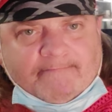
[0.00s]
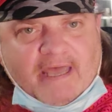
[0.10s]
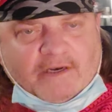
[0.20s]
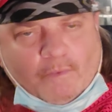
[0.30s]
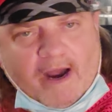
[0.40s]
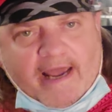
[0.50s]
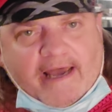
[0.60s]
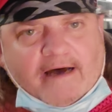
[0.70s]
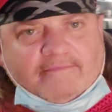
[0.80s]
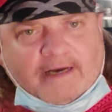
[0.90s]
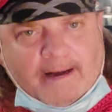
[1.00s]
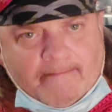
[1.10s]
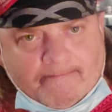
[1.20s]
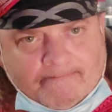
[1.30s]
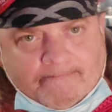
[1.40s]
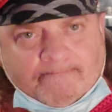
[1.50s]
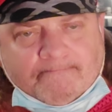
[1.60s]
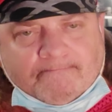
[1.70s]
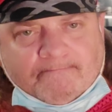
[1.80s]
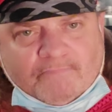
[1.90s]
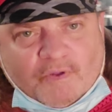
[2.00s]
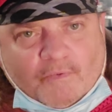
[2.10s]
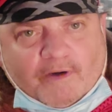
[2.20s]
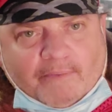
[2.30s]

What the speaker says: in the way of the real